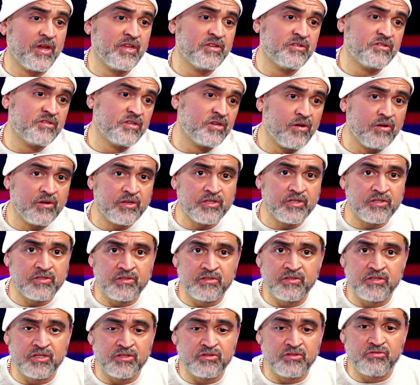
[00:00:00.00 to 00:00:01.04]
see all these
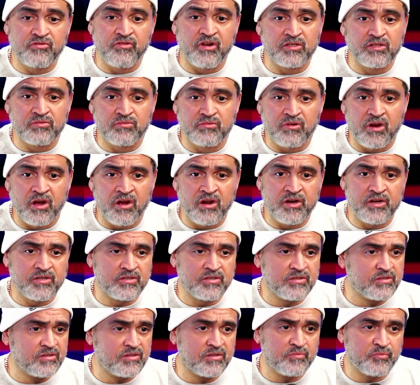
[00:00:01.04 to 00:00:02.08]
disgruntled
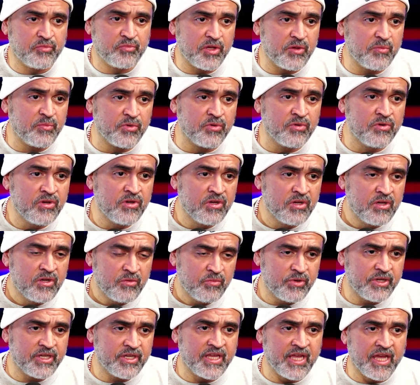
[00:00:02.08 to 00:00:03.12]
artists and people
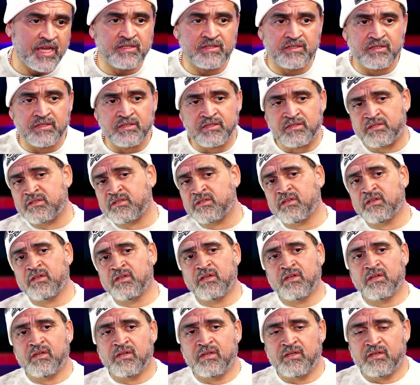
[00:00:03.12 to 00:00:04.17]
with cases
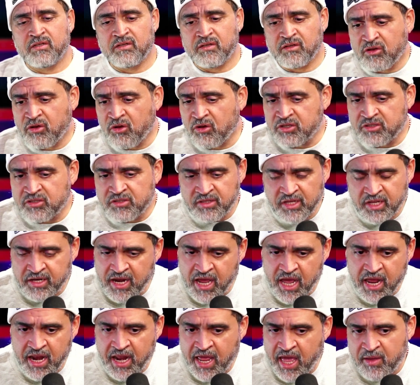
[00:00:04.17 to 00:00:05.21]
because they
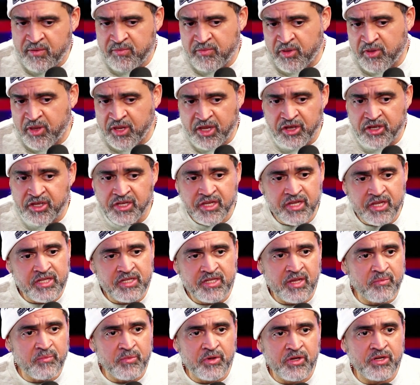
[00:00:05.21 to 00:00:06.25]
couldn't get
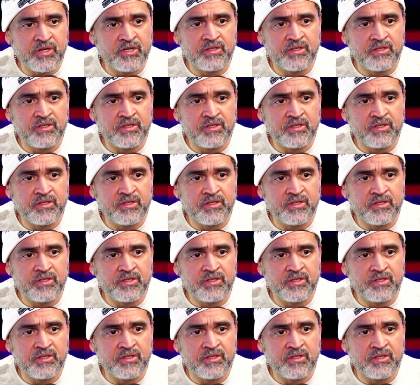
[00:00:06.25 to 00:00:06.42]
their money.